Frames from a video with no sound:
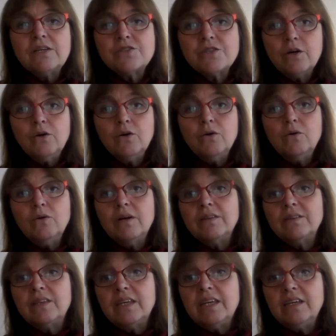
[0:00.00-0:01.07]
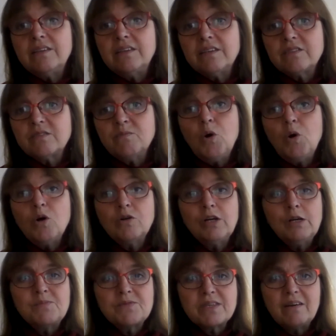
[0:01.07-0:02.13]
So the small
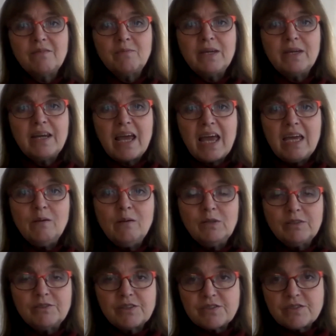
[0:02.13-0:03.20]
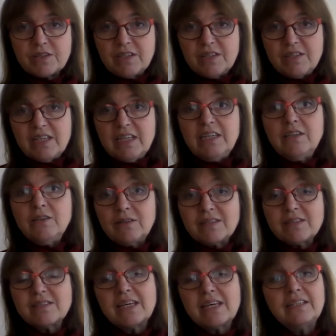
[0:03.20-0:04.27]
groups have been able just to continue, as
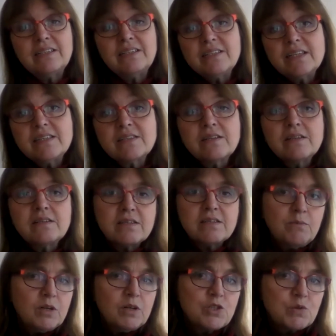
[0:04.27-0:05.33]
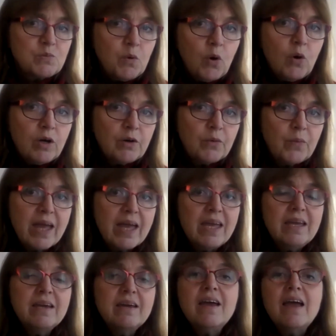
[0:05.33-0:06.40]
I say, in a distance and much smaller
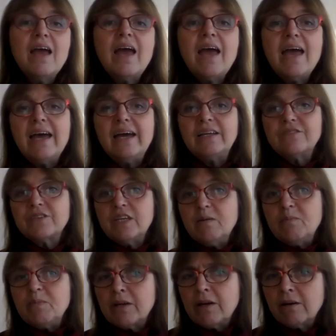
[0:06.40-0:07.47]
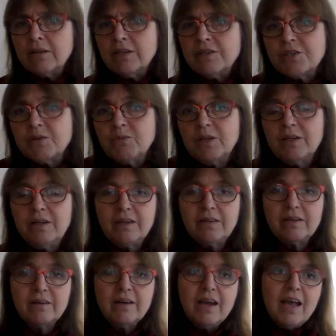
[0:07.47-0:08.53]
way, to keep encouraging one
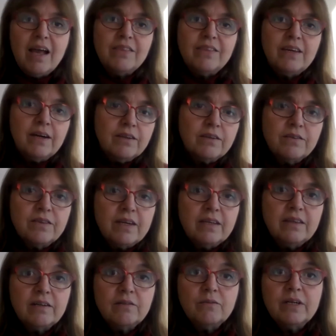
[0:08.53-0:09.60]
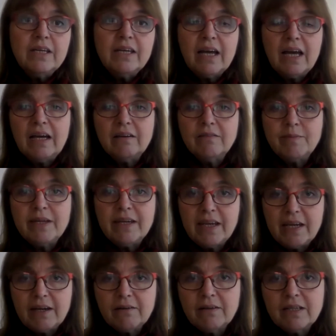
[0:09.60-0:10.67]
another. The other thing that we have been
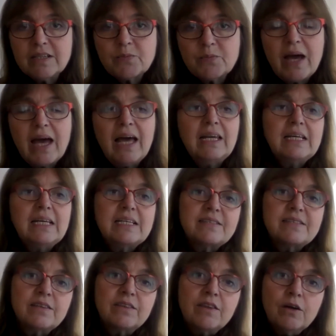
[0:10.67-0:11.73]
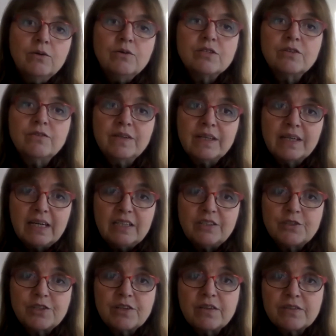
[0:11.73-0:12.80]
hearing as well is that those who've
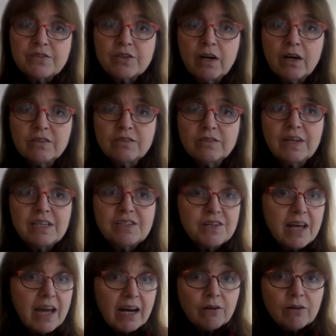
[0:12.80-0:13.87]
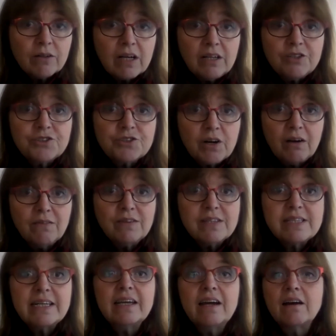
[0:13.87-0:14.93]
engaged in this conservation agriculture,
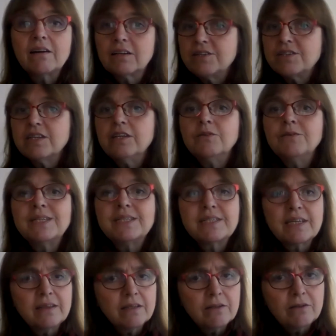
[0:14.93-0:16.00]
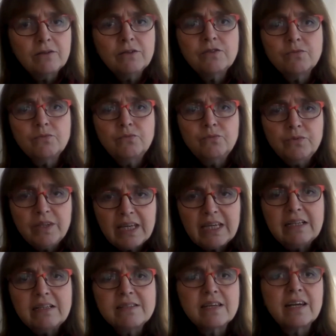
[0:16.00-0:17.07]
obviously, are continuing to get the good
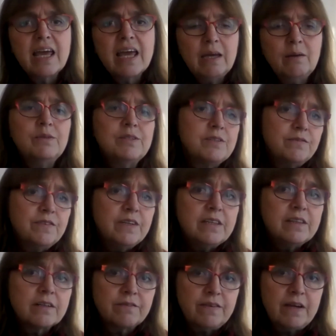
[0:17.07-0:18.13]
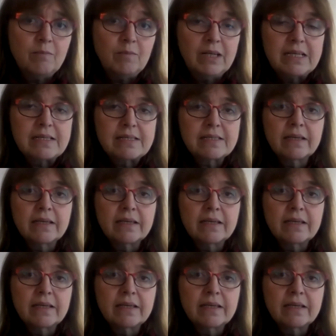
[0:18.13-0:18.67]
yields and able to feed their families.